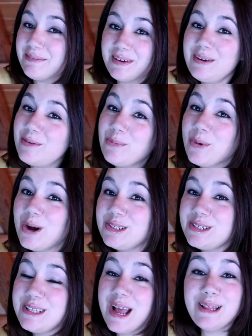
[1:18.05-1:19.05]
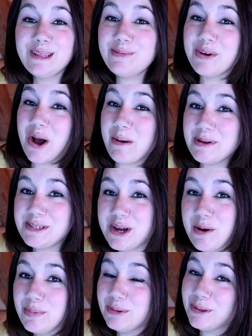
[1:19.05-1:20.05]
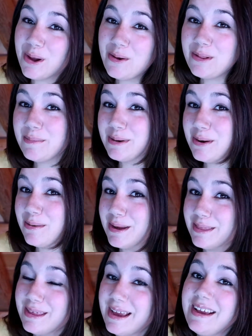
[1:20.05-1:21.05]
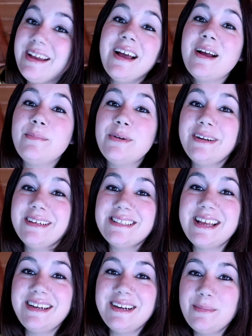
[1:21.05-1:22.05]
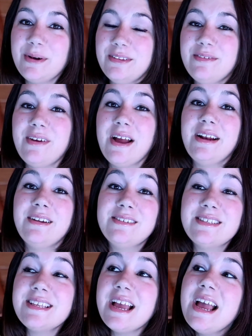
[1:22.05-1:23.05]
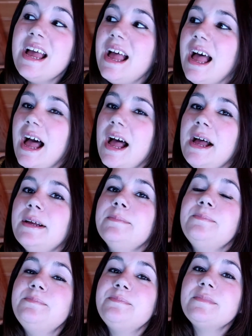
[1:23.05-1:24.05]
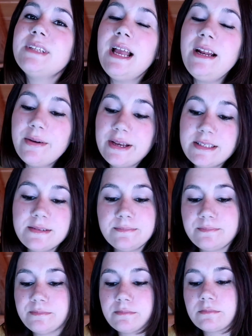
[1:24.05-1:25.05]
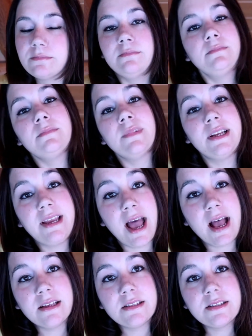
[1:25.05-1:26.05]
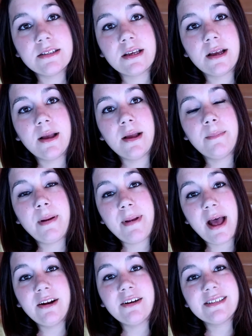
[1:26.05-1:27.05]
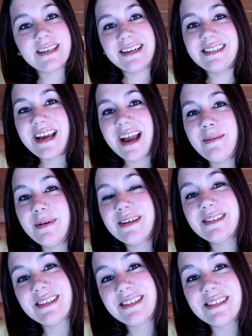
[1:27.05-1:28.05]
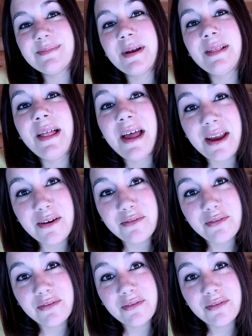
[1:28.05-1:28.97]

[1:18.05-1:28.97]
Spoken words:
If anyone watches that, leave a comment down below. Let me know what you think. I'm pretty excited about the finals. Anyways, yes, my battery is gonna die because this is my life.